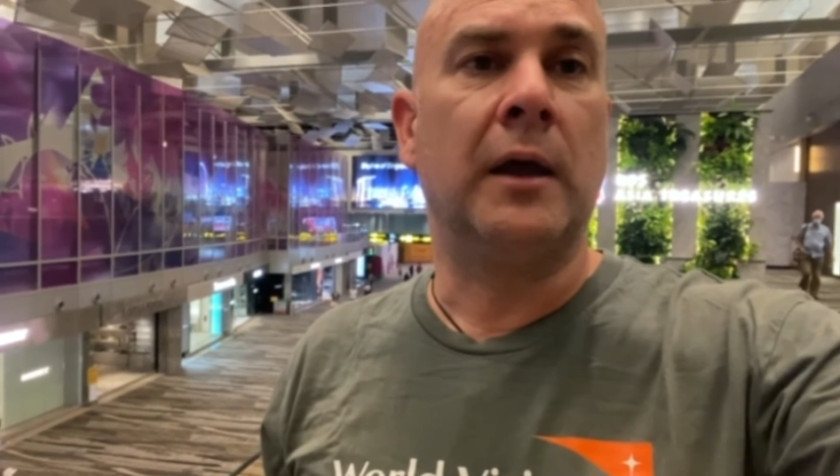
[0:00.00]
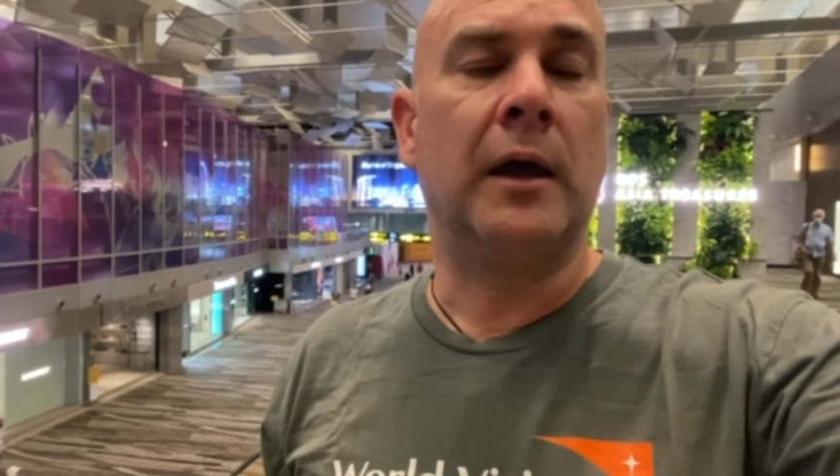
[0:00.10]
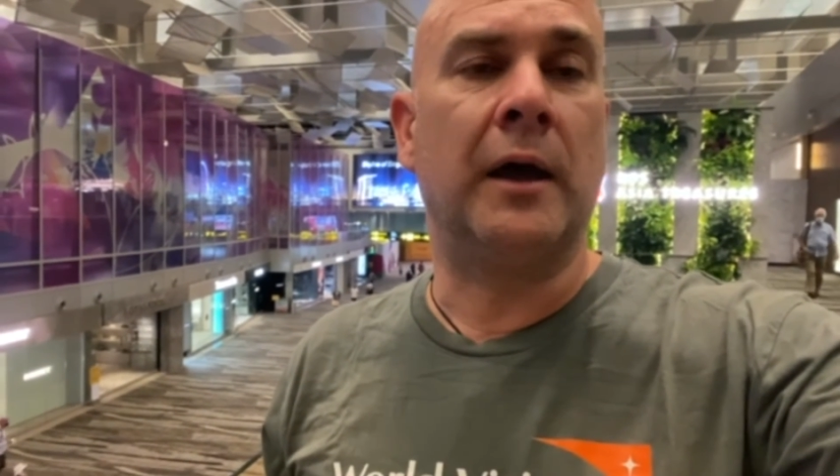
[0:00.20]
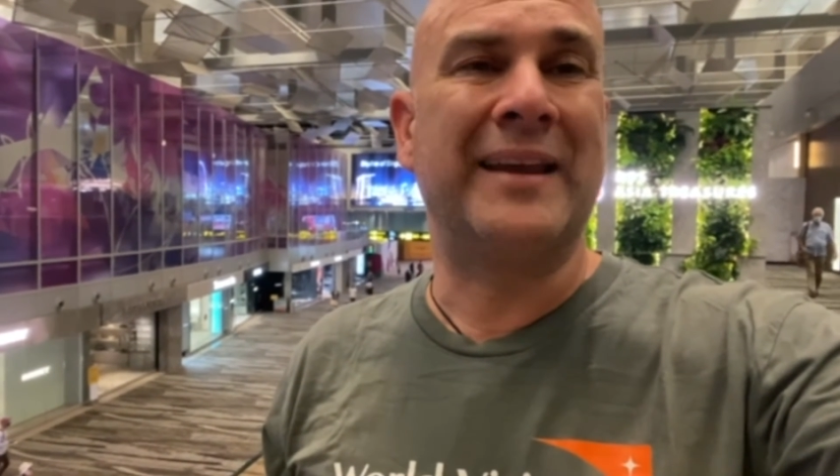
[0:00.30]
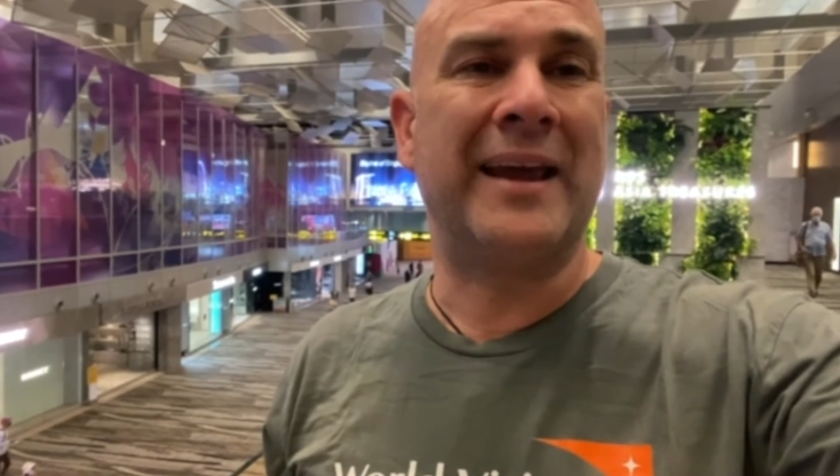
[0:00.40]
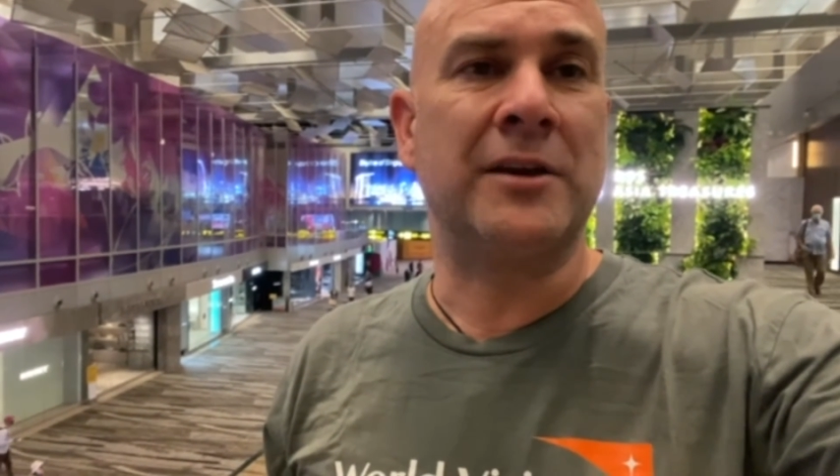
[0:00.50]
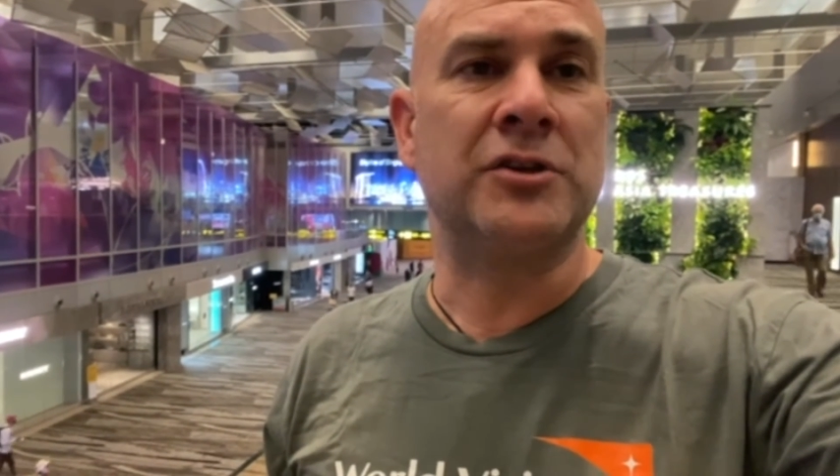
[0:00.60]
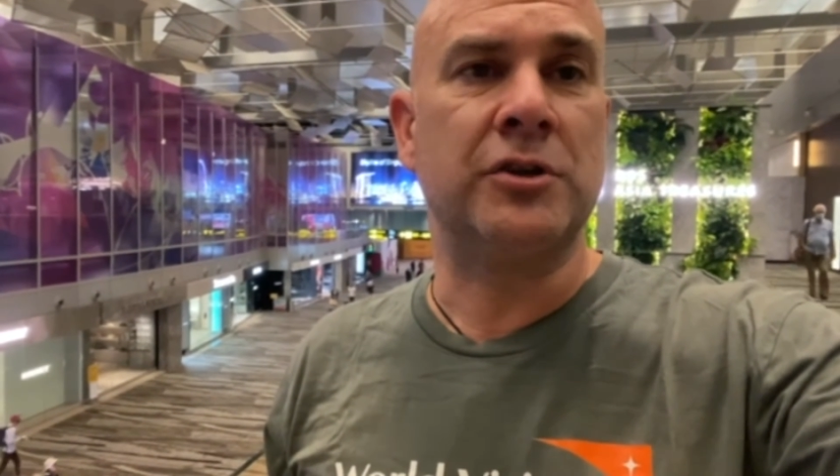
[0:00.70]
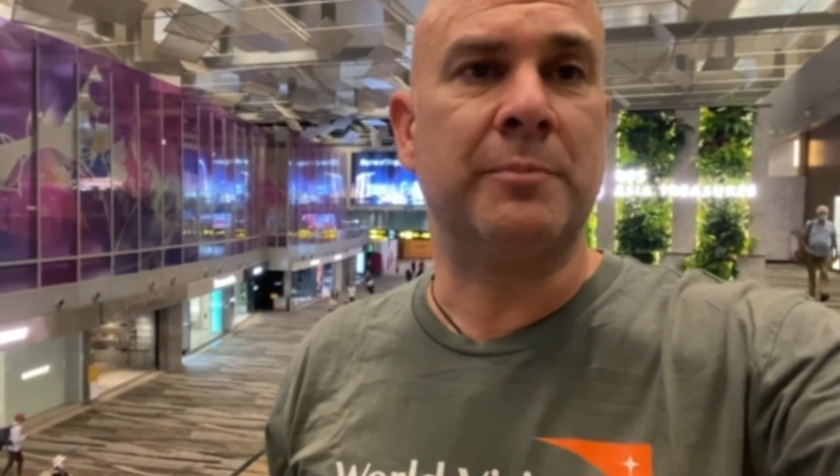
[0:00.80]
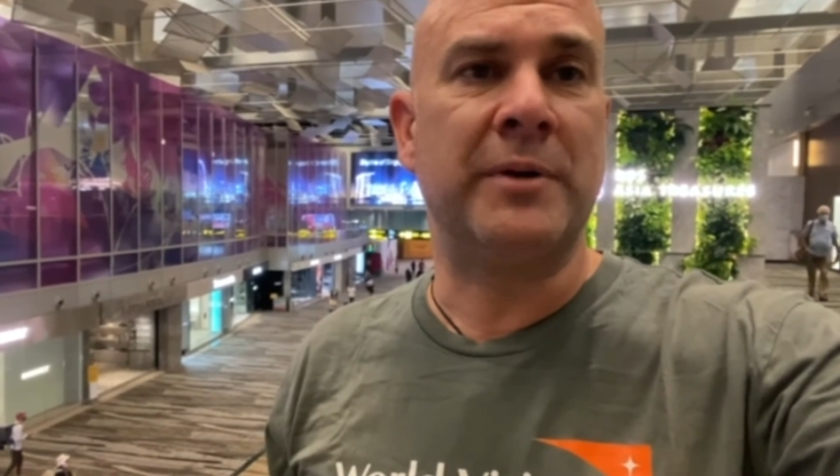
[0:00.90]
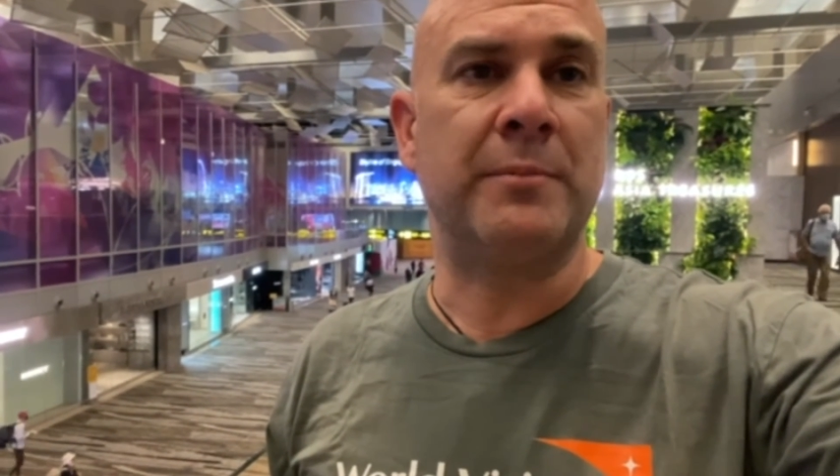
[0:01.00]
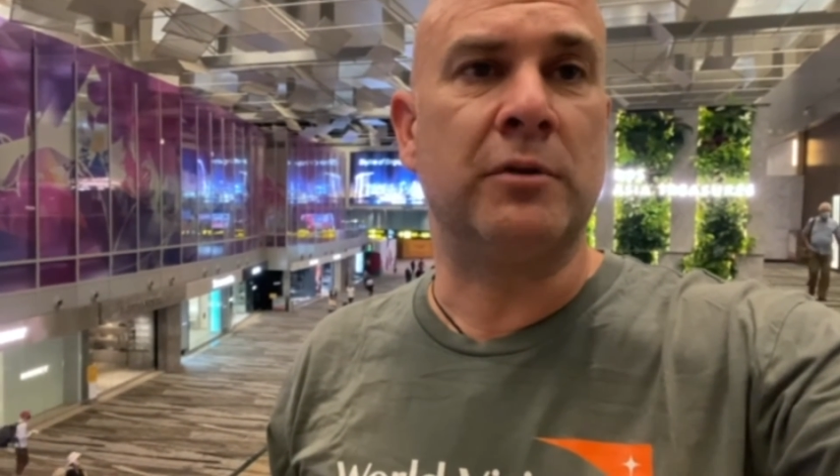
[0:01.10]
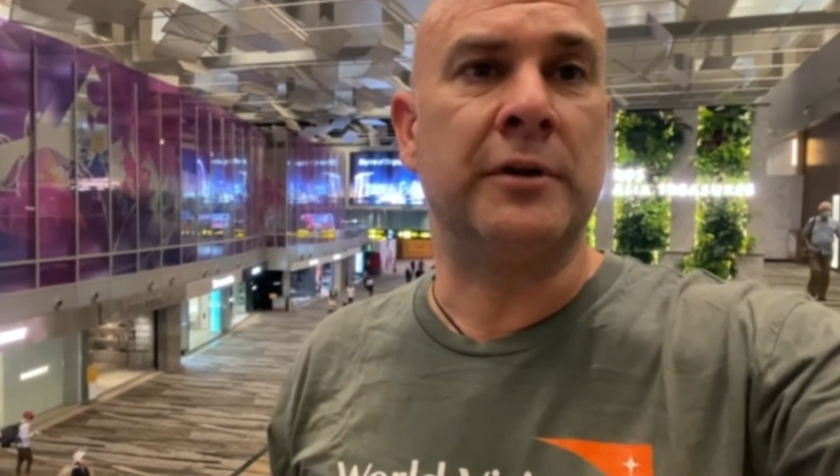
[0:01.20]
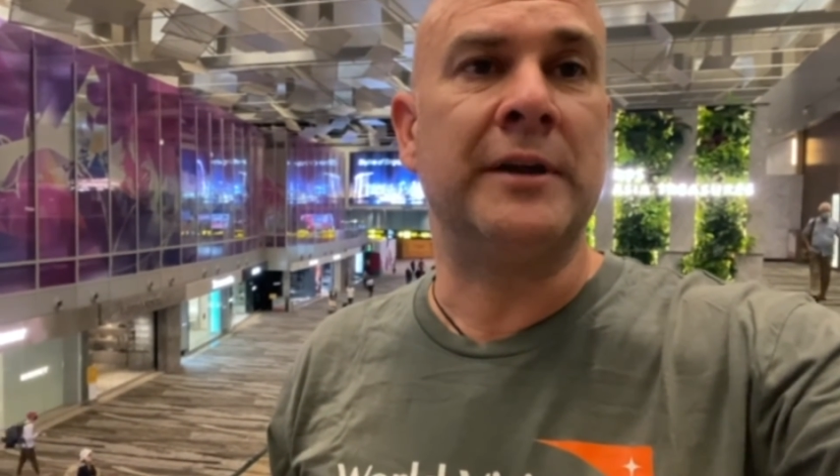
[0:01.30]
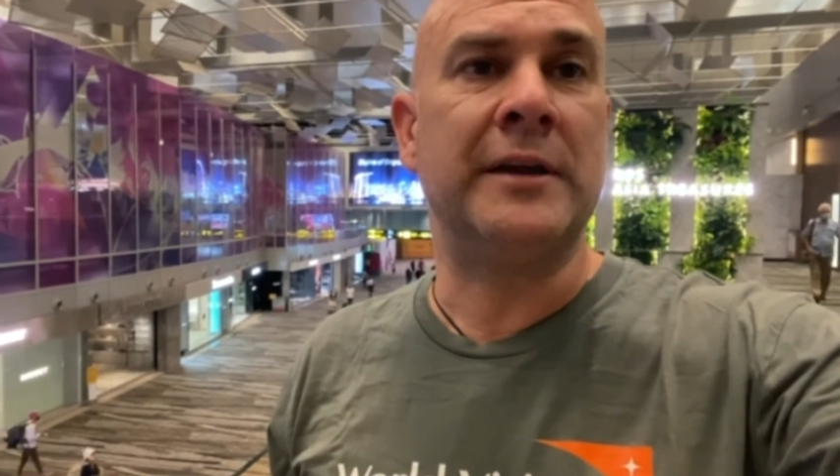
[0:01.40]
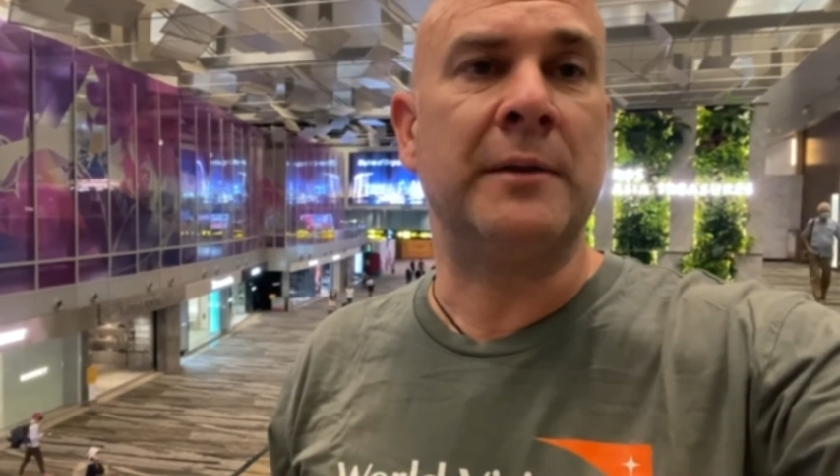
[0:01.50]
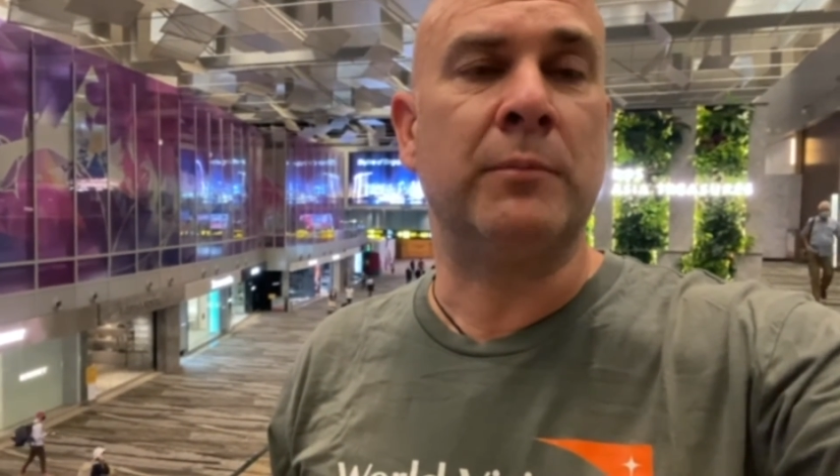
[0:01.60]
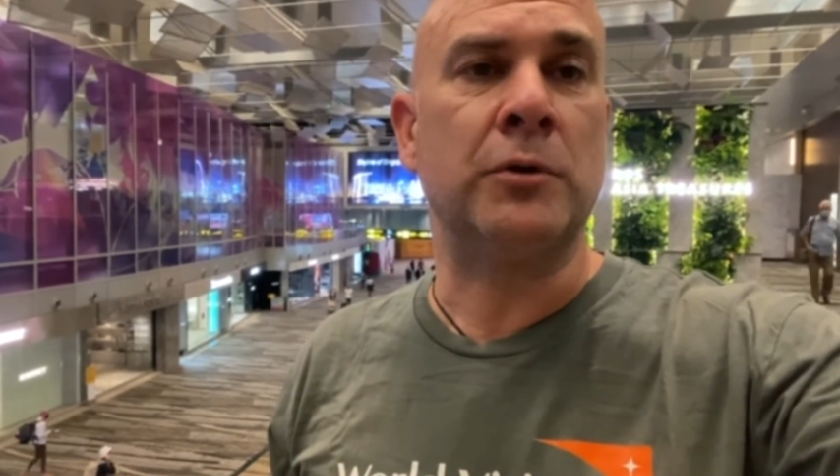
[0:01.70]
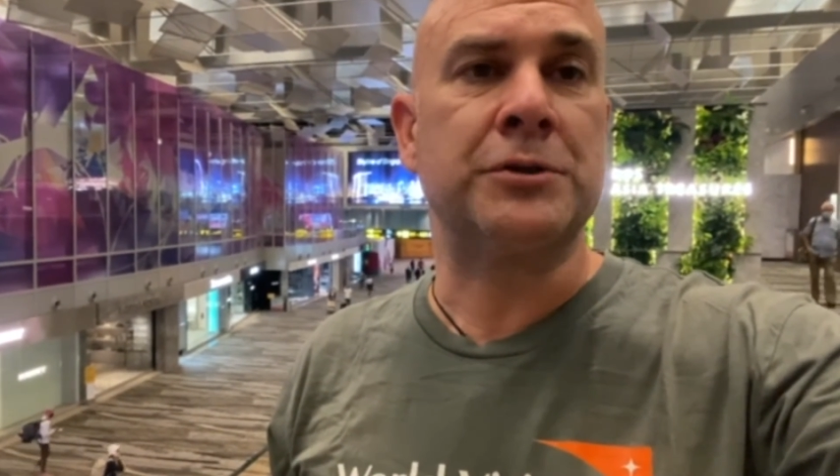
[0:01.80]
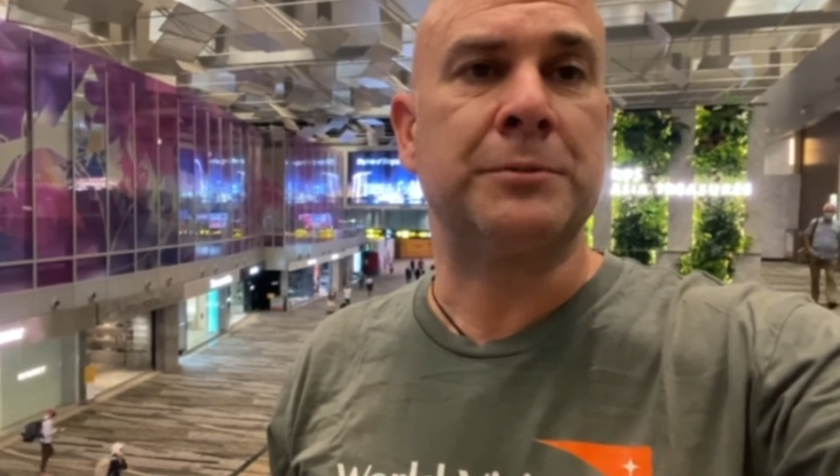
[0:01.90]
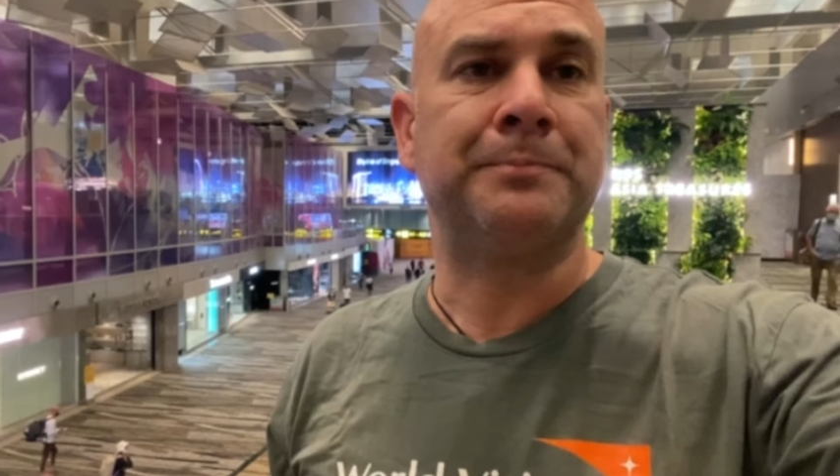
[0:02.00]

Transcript: are getting to the people that need it most.